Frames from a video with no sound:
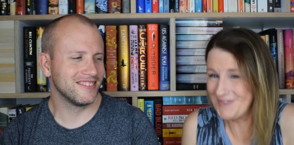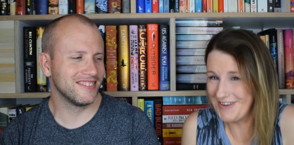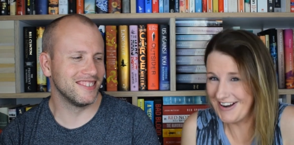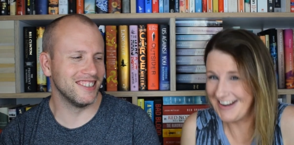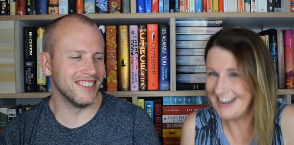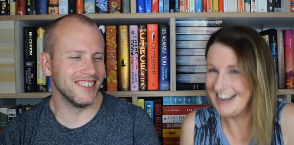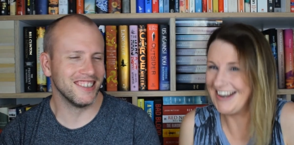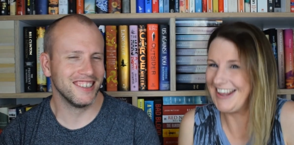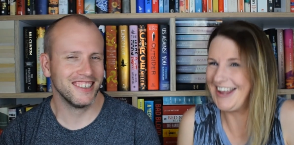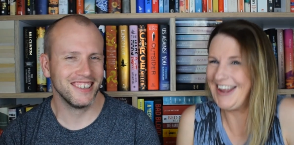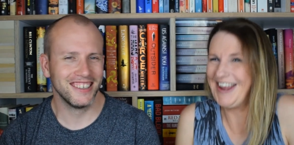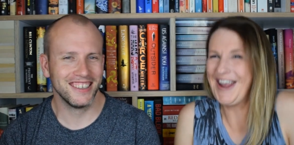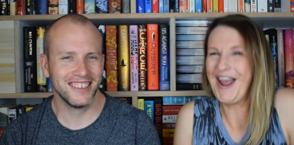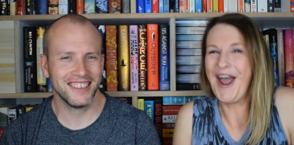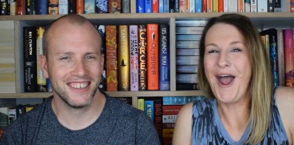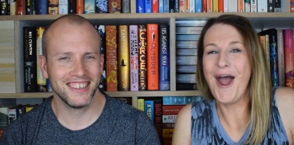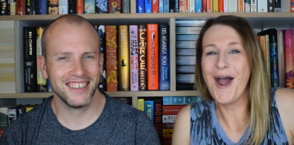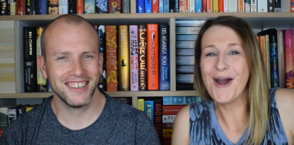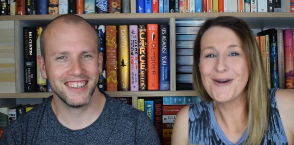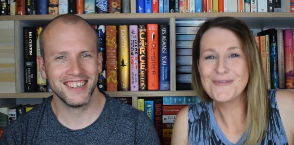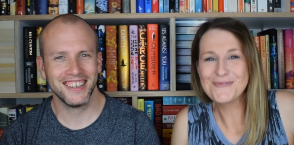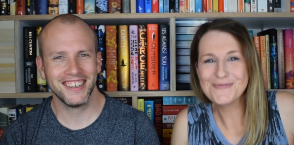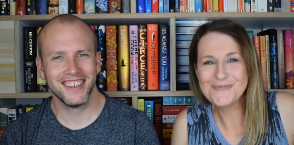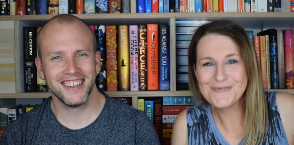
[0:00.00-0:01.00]
Speaker 1: really,
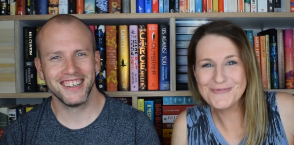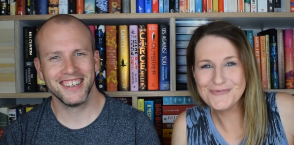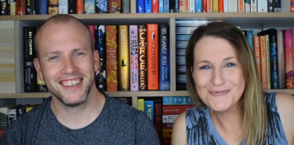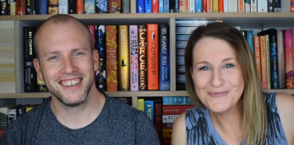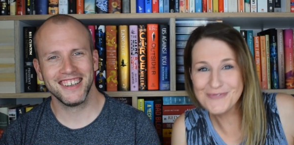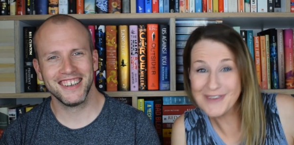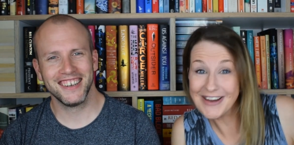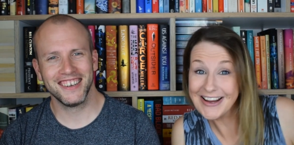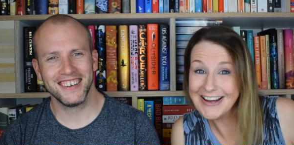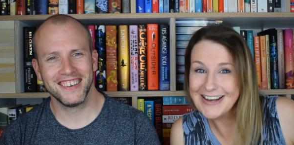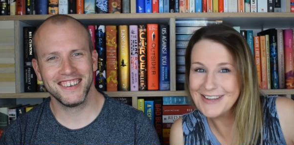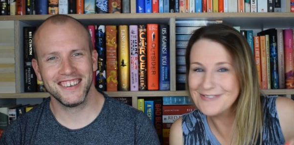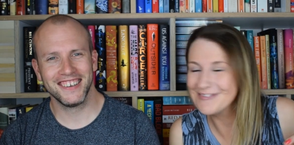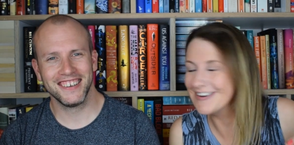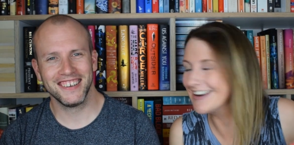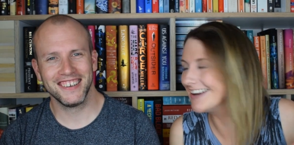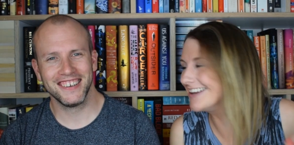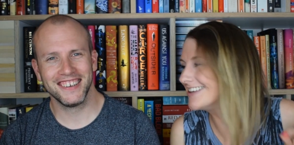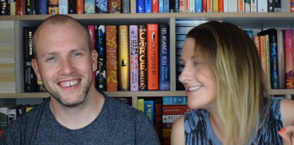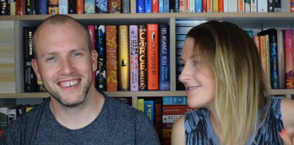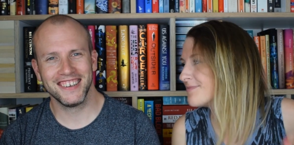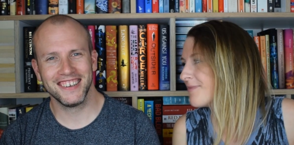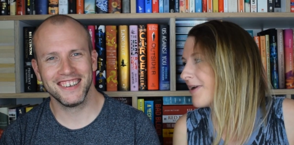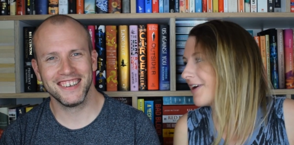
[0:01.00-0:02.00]
really,
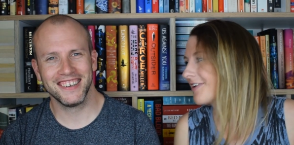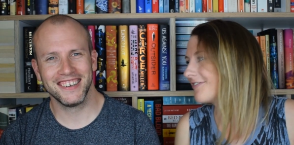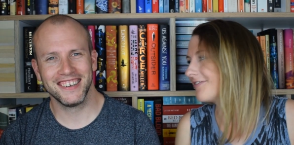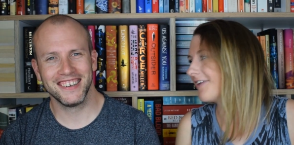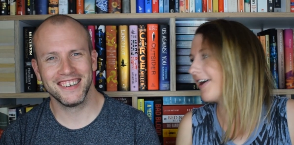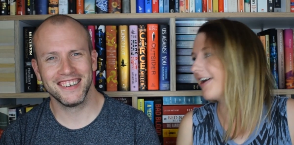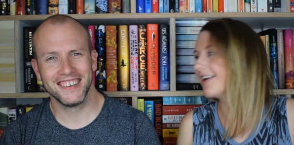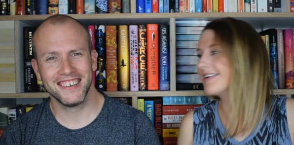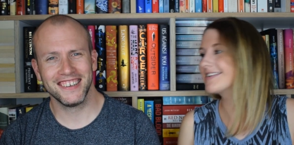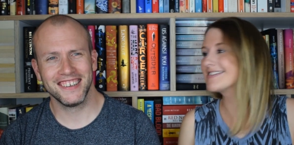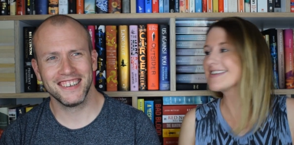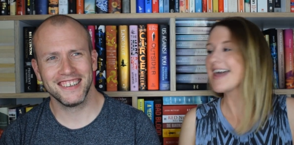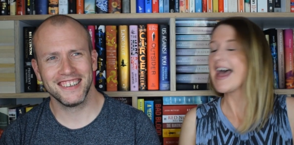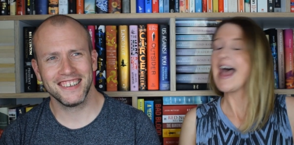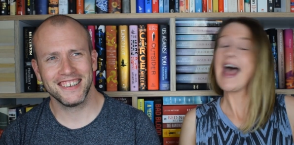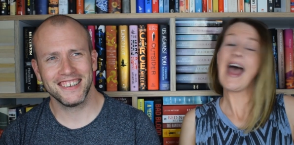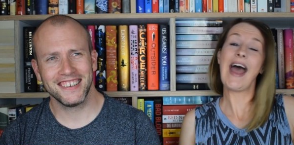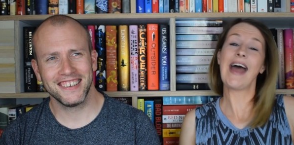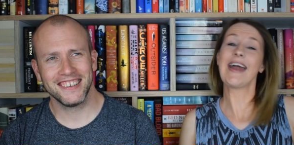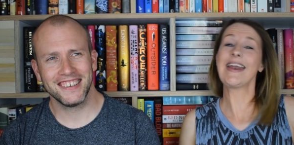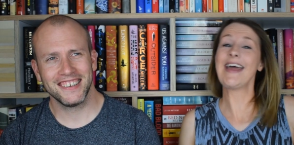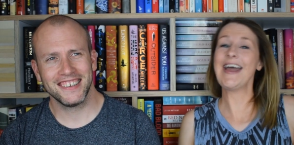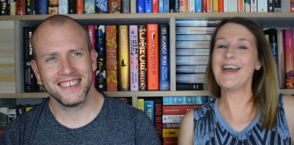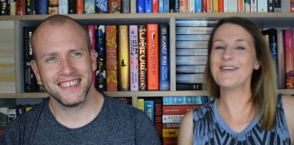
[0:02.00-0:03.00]
really smug, folks.
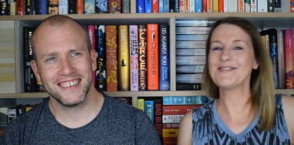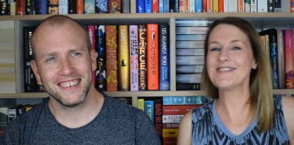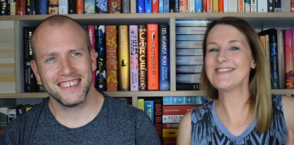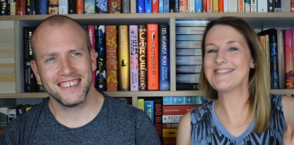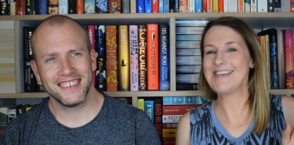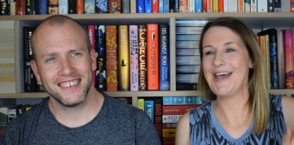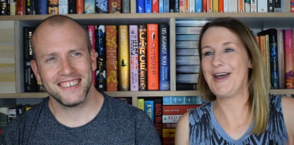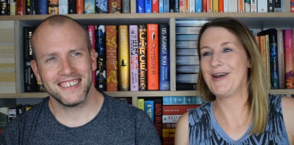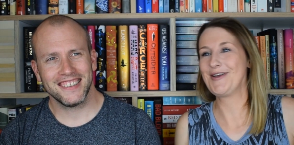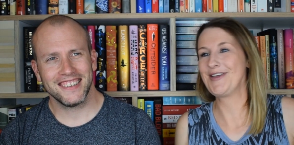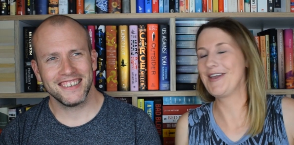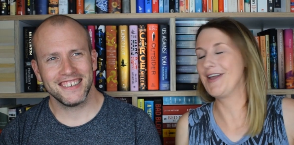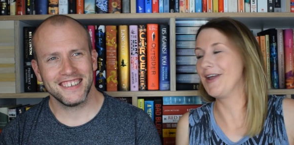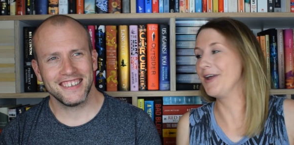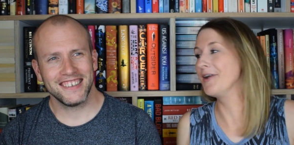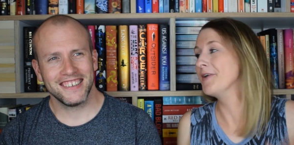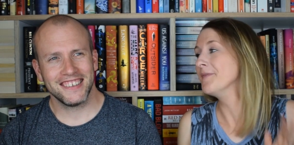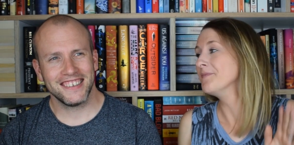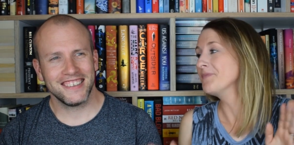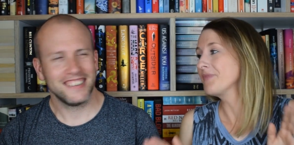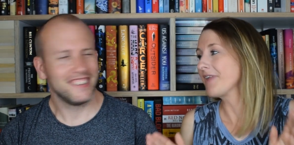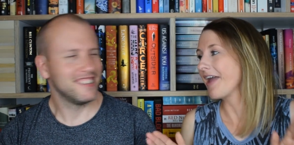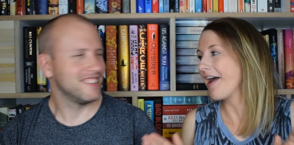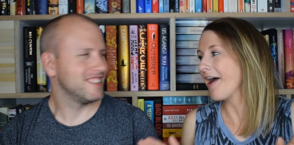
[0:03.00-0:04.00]
And I have to tell you,
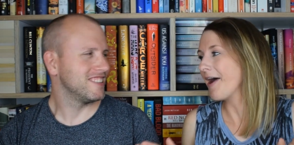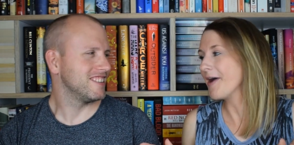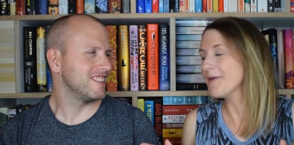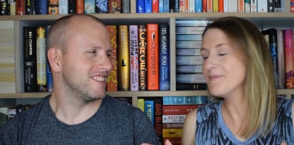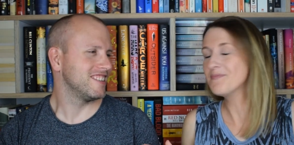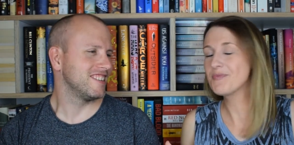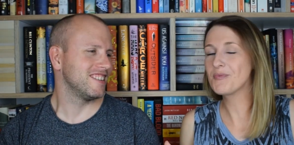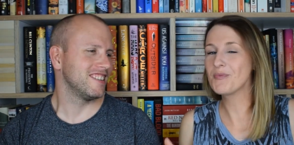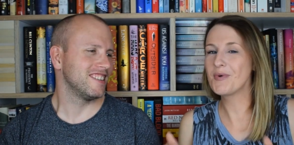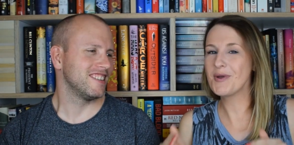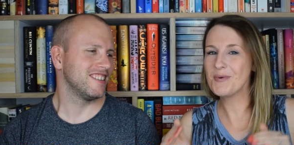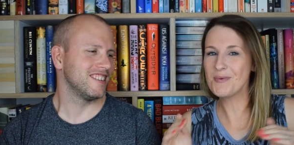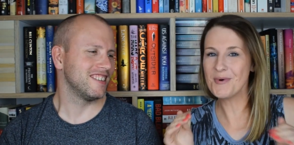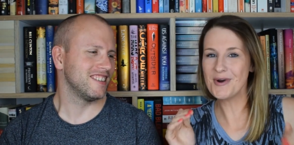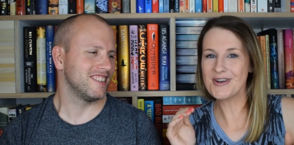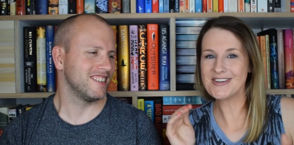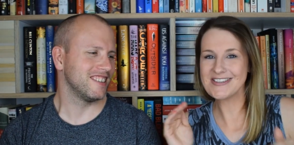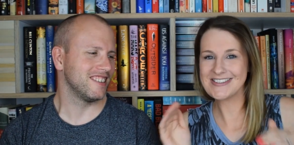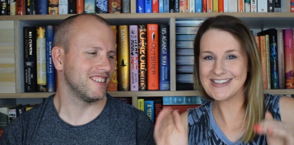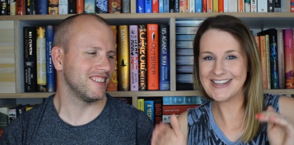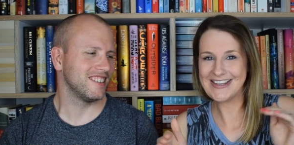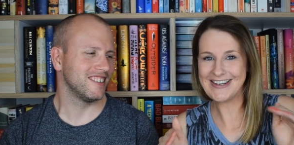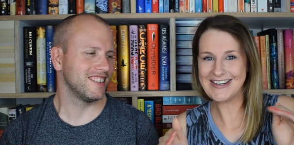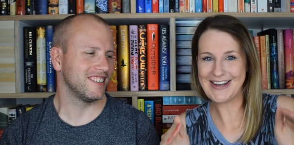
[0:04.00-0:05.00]
um, we watched the